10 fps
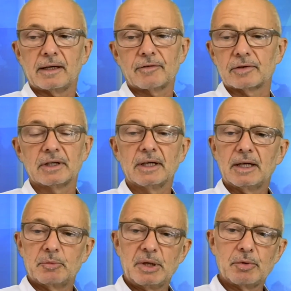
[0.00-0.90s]
and other
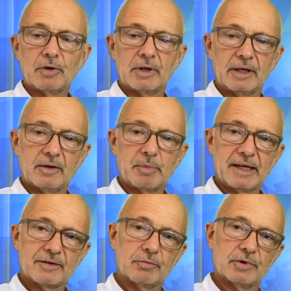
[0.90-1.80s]
people in the
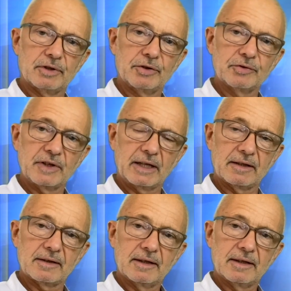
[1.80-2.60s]
past were using it